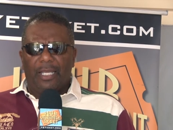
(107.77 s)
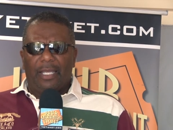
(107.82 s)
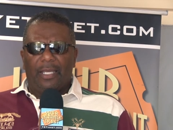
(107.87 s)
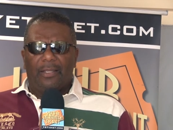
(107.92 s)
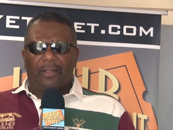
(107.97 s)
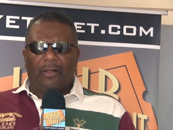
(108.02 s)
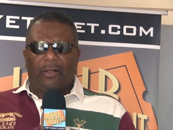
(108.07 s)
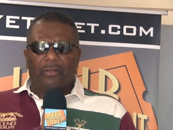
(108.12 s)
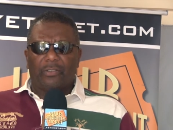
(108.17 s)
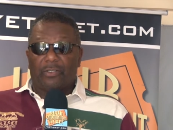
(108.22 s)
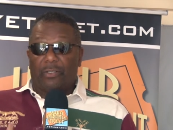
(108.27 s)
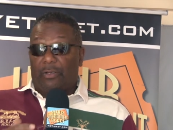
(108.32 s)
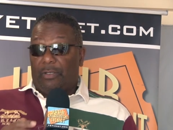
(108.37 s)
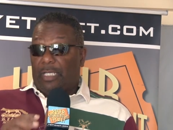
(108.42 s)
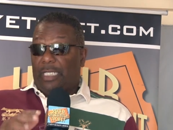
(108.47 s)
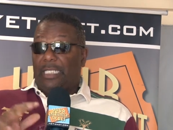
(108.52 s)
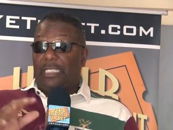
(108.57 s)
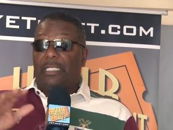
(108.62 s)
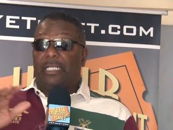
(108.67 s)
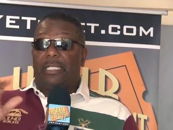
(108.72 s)
and also, at
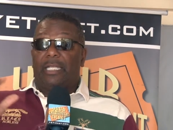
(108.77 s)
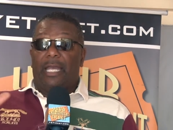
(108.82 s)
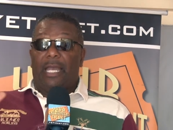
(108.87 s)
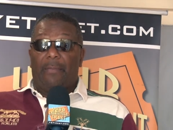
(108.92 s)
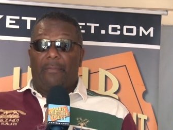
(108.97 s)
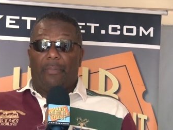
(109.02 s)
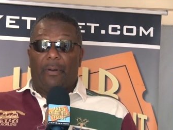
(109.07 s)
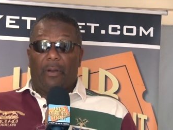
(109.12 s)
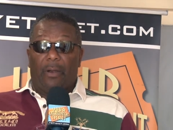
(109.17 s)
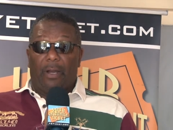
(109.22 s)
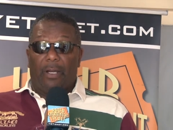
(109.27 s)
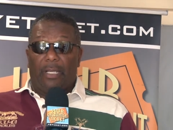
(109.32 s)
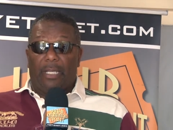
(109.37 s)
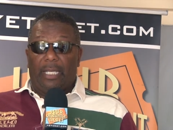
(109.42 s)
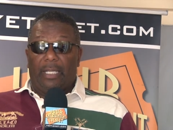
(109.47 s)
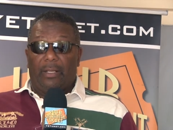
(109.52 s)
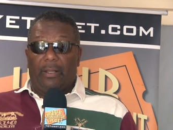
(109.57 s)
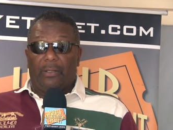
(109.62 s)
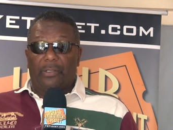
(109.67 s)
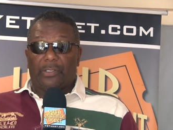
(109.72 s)
least in that part,
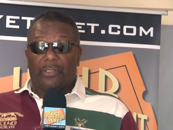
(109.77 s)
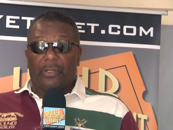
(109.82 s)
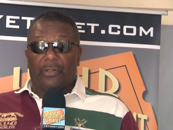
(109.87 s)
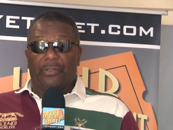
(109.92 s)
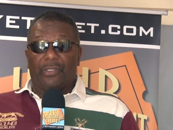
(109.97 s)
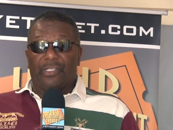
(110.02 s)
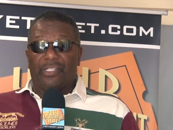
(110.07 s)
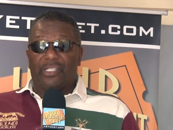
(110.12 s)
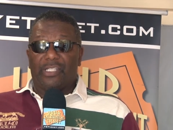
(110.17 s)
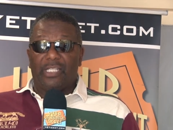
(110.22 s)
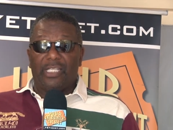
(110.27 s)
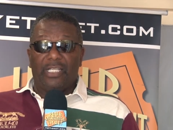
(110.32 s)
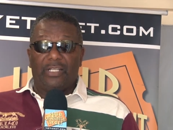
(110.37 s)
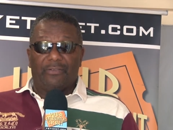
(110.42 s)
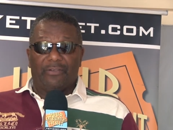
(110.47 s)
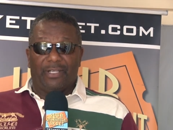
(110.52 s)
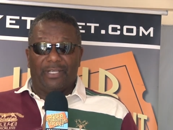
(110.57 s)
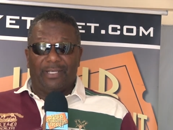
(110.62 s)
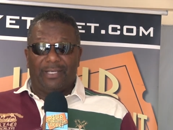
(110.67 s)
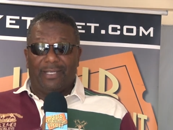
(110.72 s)
and also the
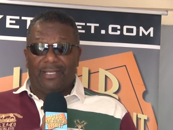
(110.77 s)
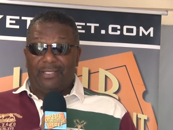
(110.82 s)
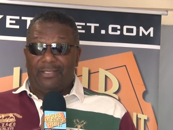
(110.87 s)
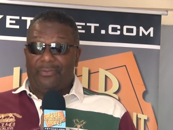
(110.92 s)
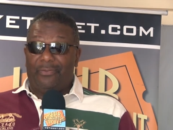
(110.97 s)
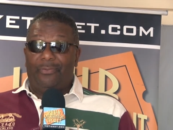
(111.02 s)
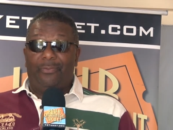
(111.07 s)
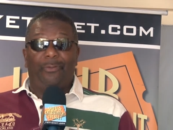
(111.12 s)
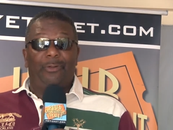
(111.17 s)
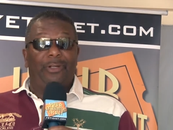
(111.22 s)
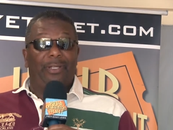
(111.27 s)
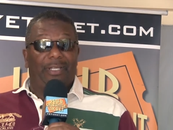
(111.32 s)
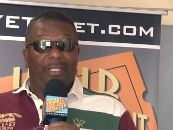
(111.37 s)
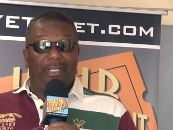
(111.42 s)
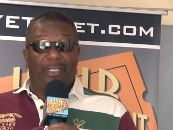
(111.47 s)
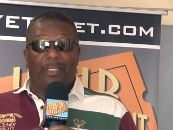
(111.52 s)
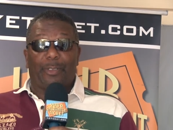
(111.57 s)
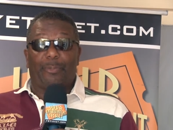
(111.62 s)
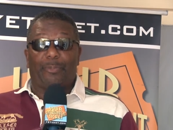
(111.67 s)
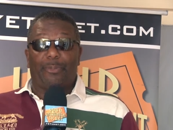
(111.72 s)
scenery. It's
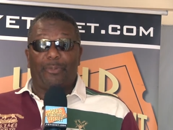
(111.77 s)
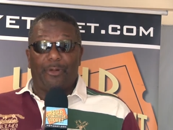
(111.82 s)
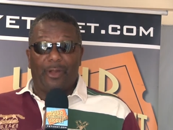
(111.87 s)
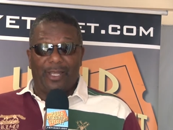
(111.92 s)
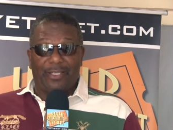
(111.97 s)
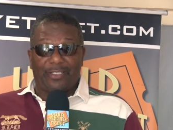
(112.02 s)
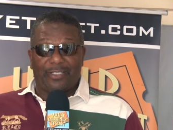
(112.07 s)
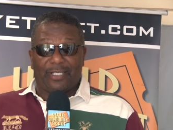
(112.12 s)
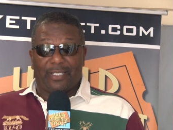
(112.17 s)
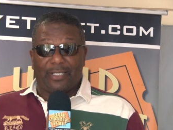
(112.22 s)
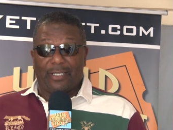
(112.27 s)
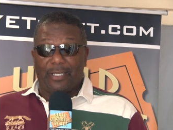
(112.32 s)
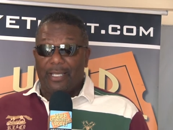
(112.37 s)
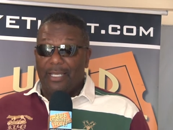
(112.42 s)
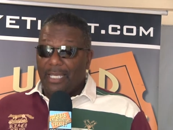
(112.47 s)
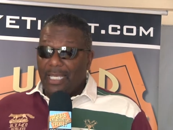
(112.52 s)
really depressing.